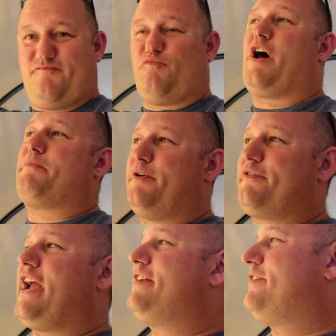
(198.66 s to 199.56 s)
waterproof
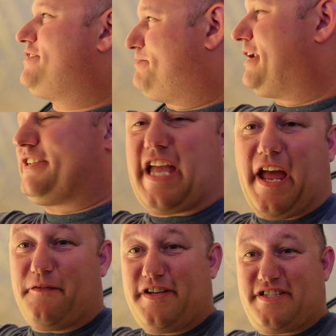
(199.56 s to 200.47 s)
canvas, but it's
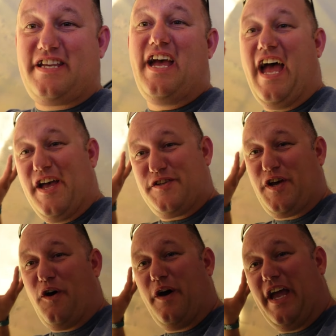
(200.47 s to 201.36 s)
canvas.
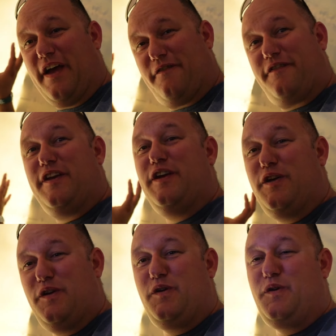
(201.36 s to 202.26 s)
So if
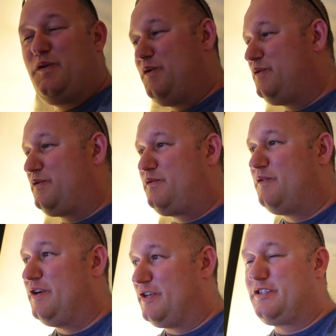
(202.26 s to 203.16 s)
you
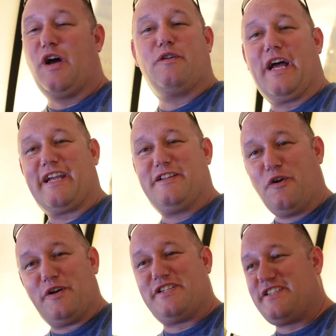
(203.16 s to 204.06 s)
don't like
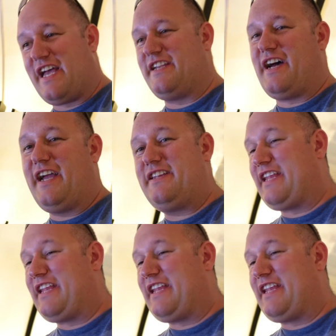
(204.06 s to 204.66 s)
noises at night,